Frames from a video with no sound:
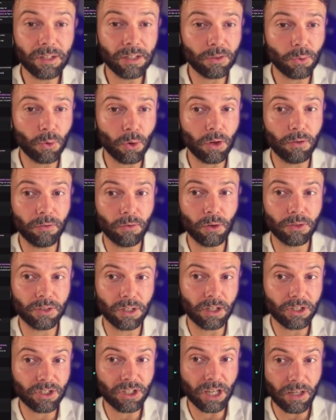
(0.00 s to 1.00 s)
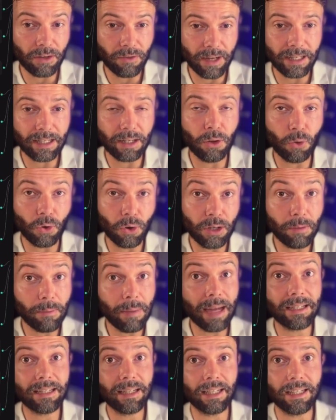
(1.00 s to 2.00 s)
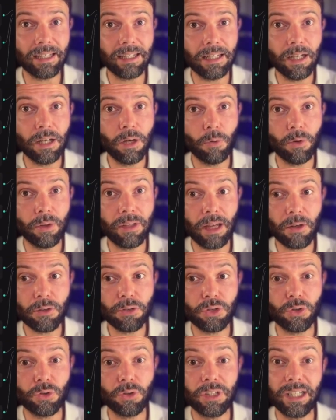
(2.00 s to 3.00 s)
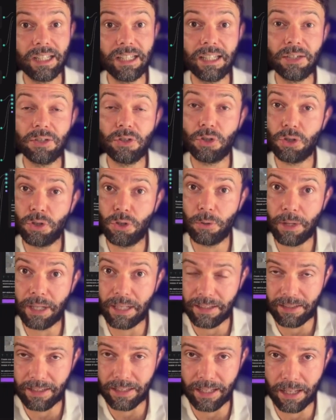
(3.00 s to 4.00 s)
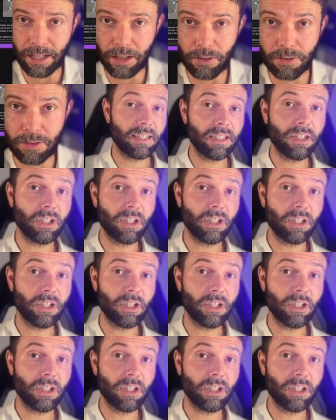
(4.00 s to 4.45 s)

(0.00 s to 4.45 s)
workflows are generated automatically without you needing to do anything else.